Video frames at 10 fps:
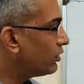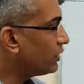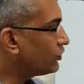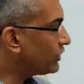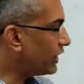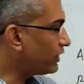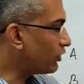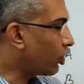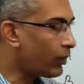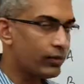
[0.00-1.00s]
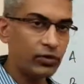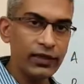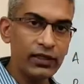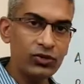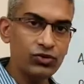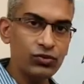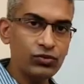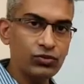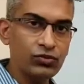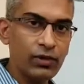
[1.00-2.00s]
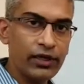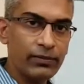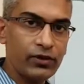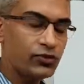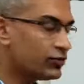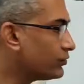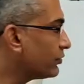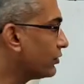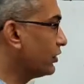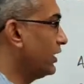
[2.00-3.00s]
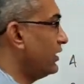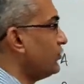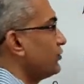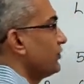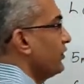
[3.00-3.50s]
Is there anything common between these two multiples? Yes.